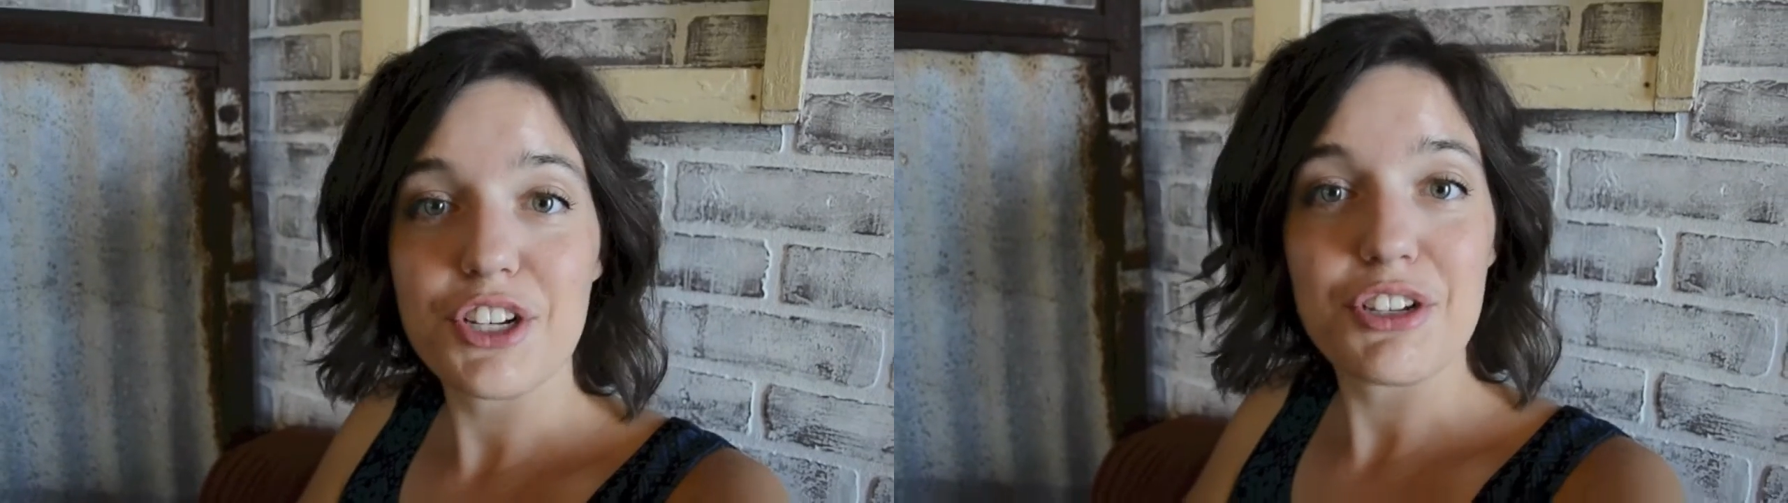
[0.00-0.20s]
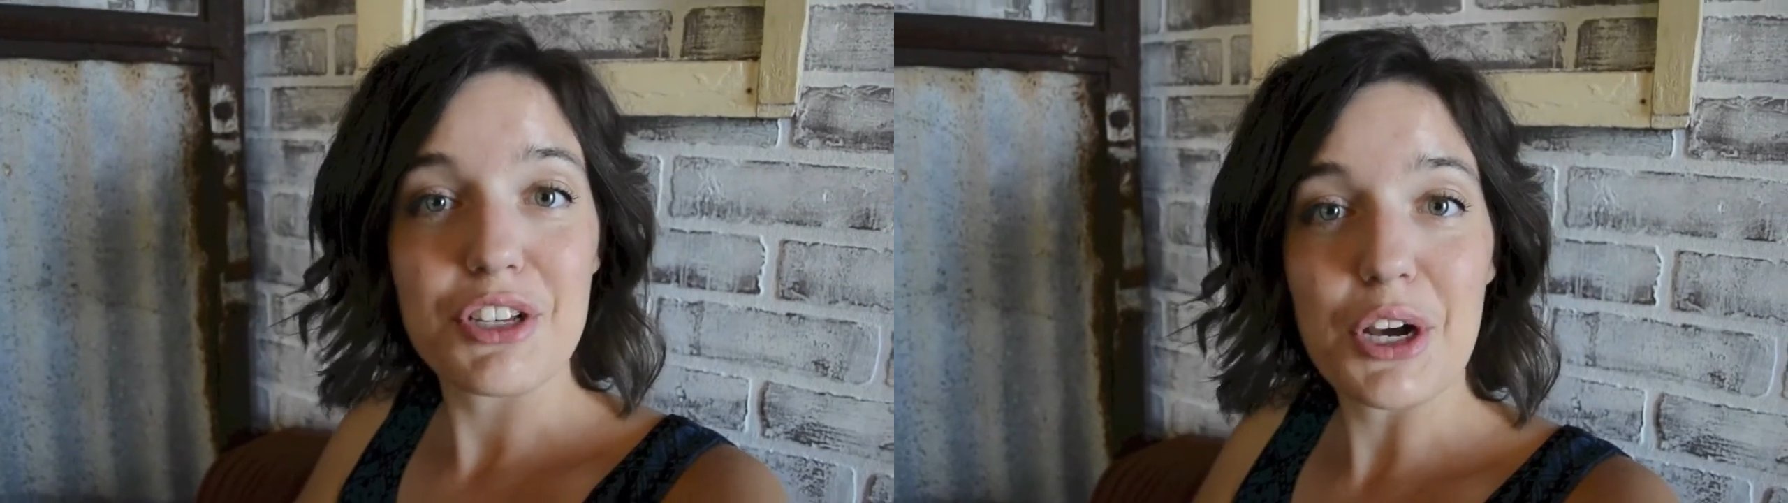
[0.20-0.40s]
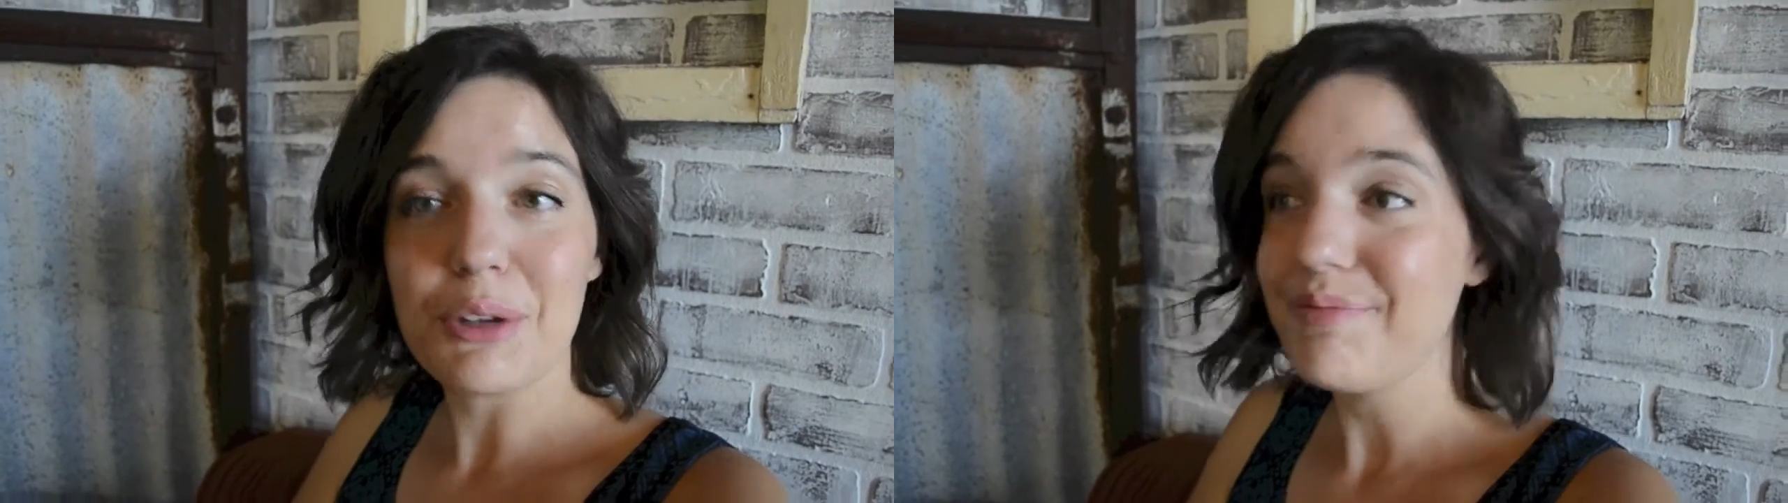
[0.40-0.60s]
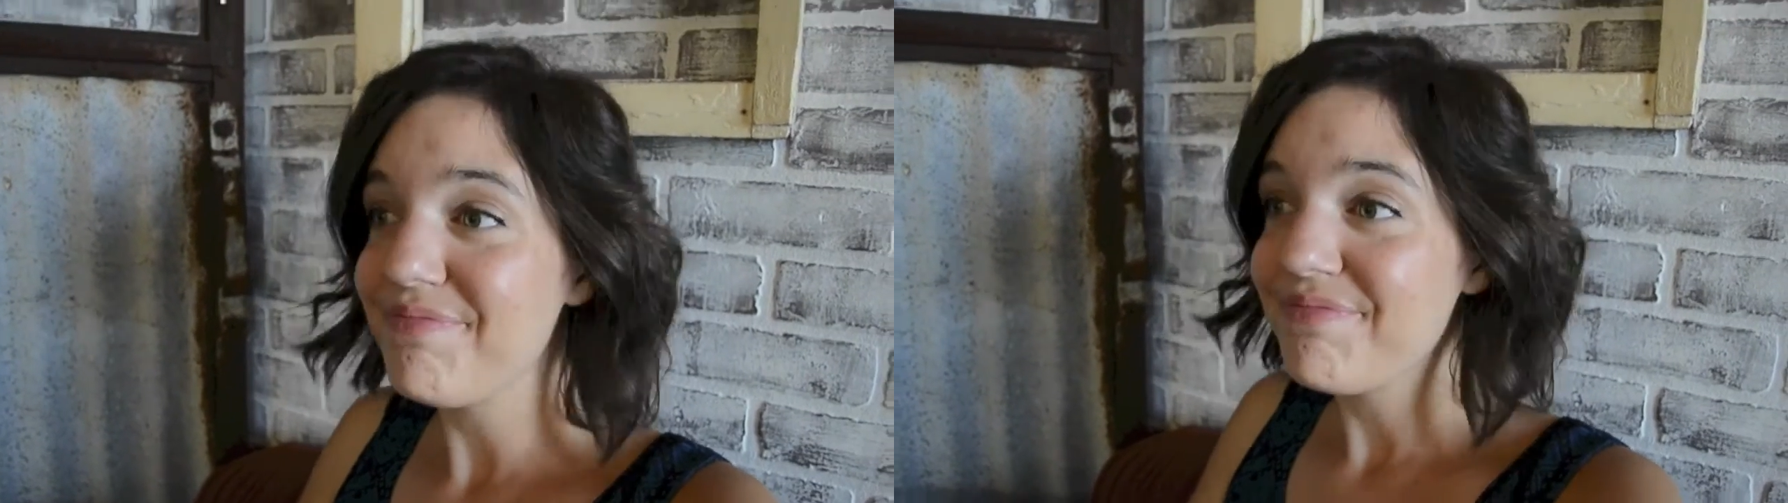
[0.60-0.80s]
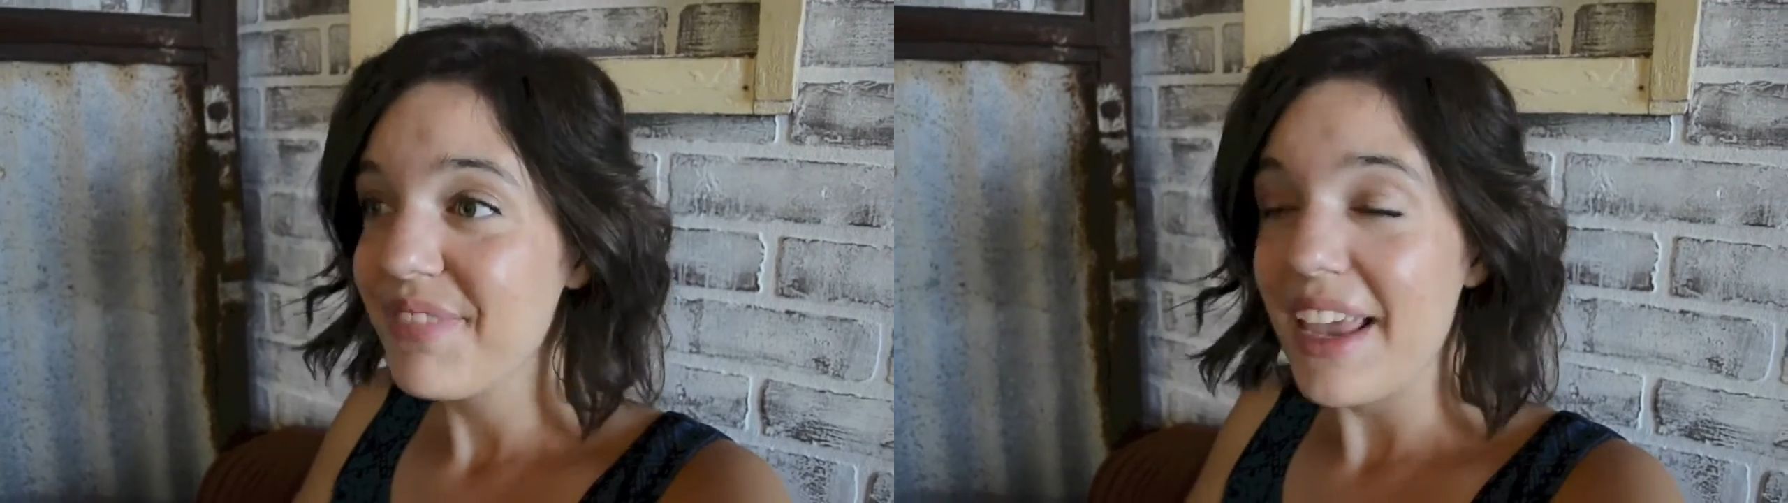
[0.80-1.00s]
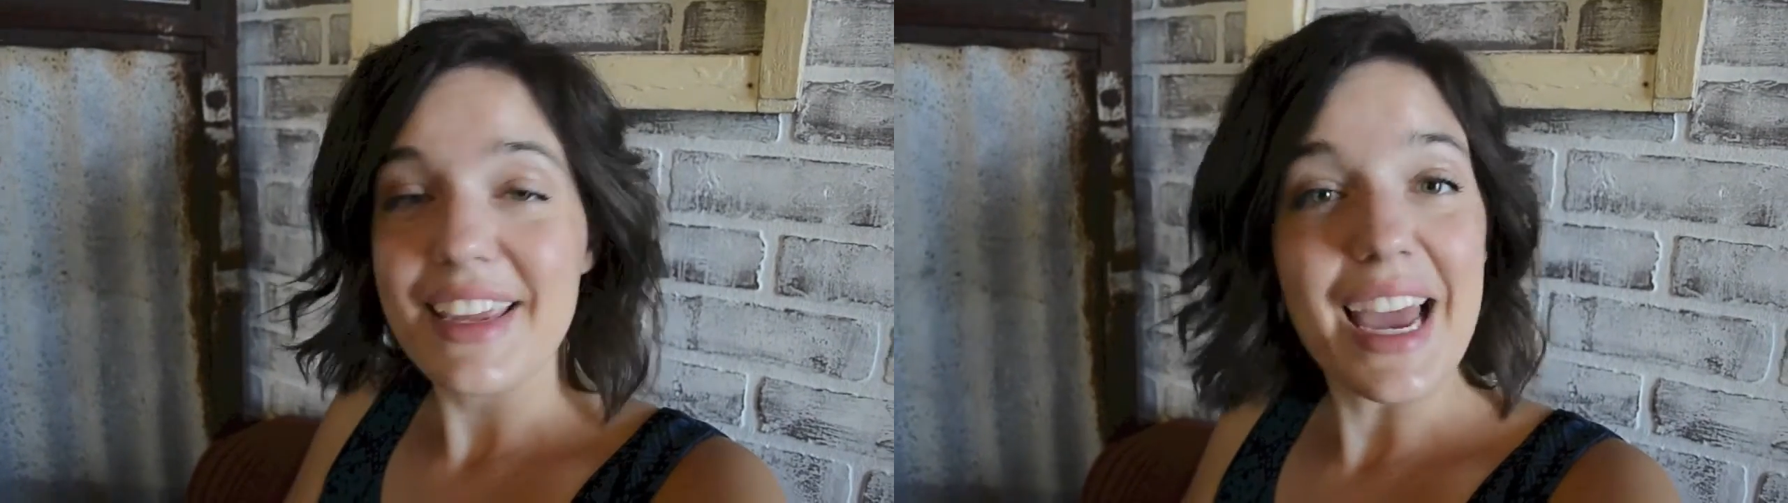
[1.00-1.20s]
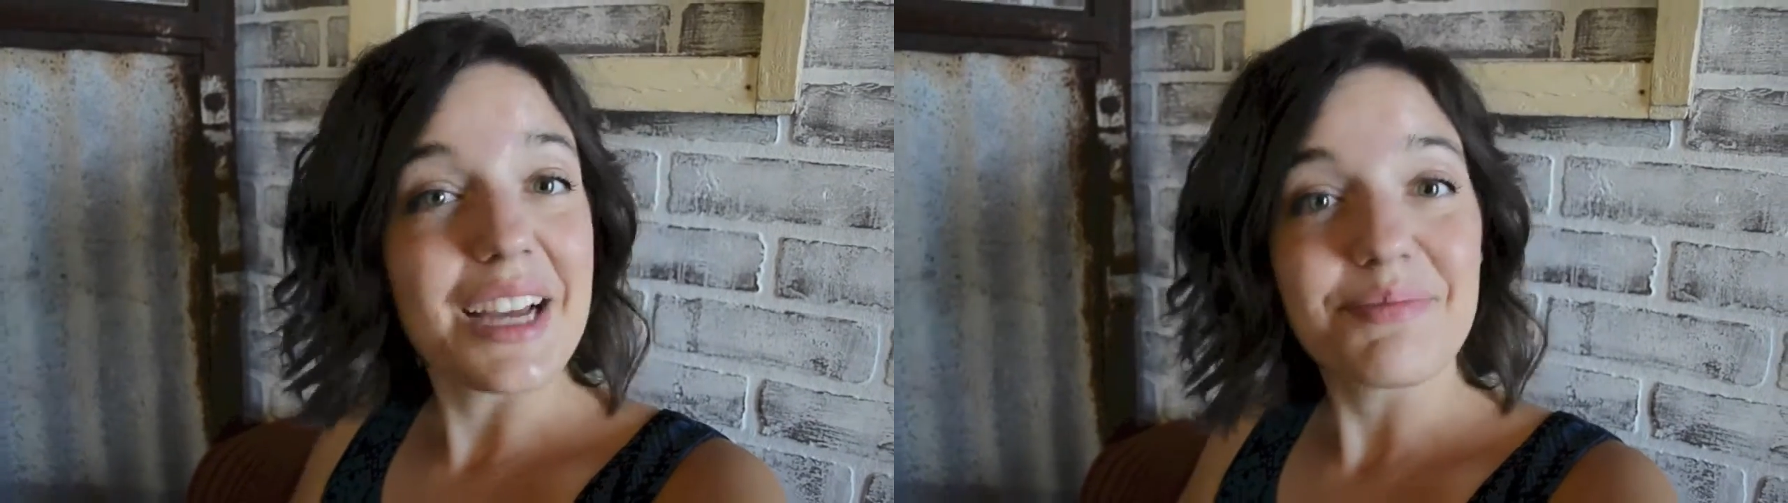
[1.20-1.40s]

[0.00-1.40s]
so yeah.